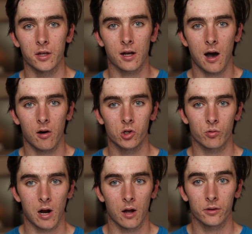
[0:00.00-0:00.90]
the college
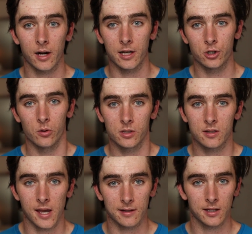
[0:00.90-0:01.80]
route that I chose to
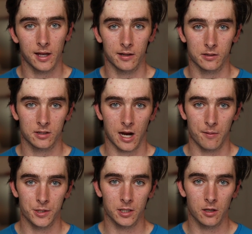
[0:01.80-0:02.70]
take to get into
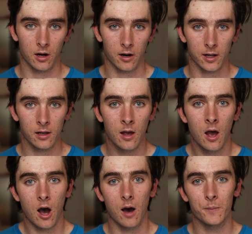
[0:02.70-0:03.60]
cybersecurity.
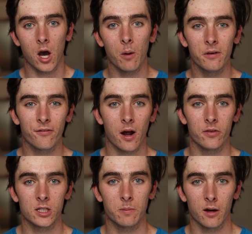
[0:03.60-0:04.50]
Um, I hope you
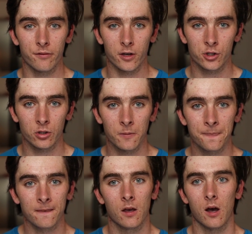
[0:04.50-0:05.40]
found this beneficial.
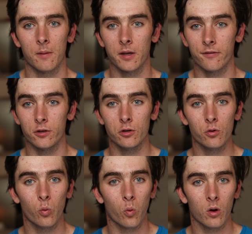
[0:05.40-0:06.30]
Um, if
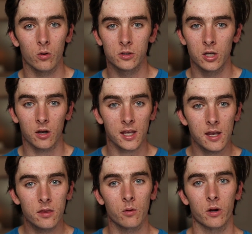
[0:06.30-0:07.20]
you took
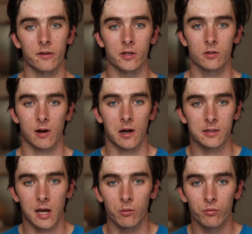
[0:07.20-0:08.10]
either one of these routes,
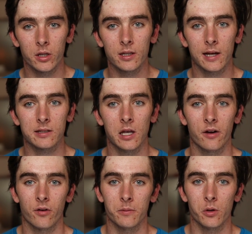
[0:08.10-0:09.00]
I would really like to hear
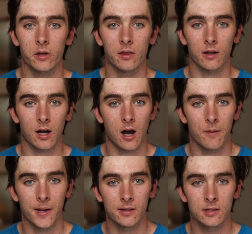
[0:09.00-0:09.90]
from you in the
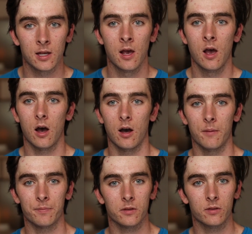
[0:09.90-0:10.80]
comments.
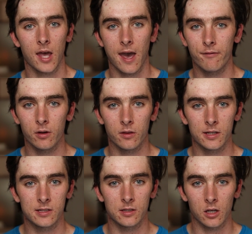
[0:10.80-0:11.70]
Um, every,
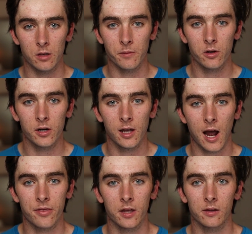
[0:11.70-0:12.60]
this is a community.
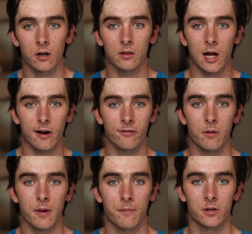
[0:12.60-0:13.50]
I think that a lot of the
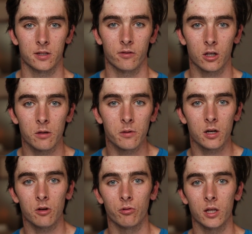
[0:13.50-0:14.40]
members of the
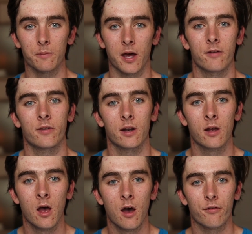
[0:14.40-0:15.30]
community really benefit
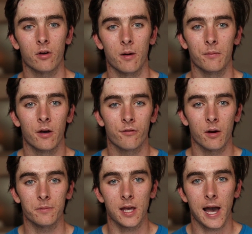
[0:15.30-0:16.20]
from,
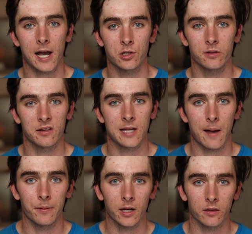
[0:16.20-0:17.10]
from the action that's
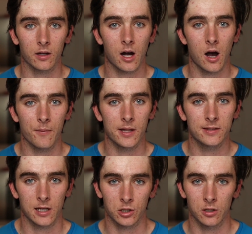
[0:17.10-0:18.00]
happening in the comment
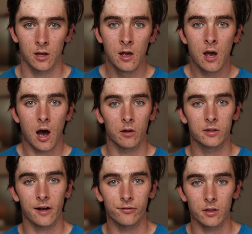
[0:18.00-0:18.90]
section. I'll
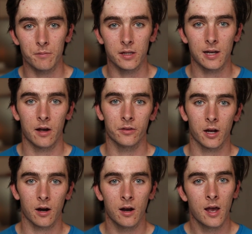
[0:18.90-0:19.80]
definitely be down
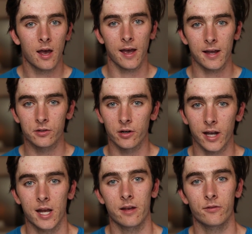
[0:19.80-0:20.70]
there answering
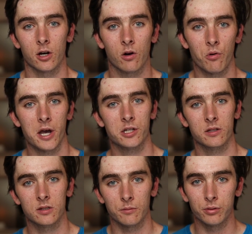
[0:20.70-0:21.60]
any of your
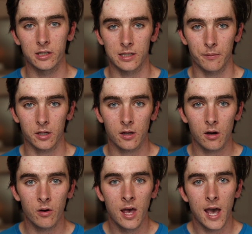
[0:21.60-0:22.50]
questions, so please let me
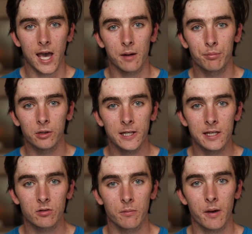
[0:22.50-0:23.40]
know. And
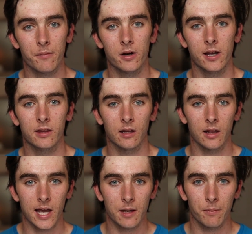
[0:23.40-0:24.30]
please remember to hit the
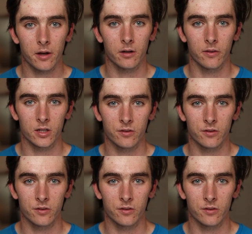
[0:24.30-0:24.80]
like button on this